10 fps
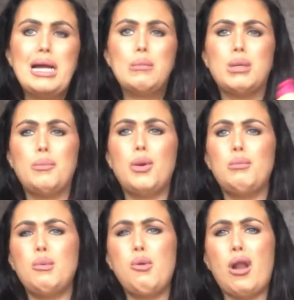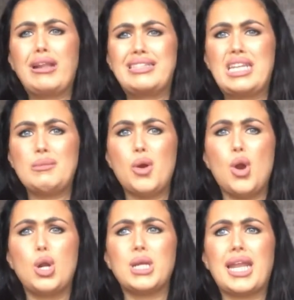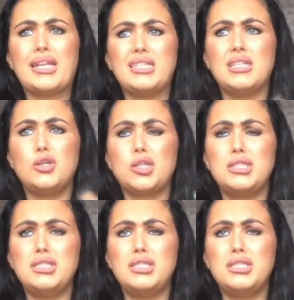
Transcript: and when I'm putting my products into my hair to get it to look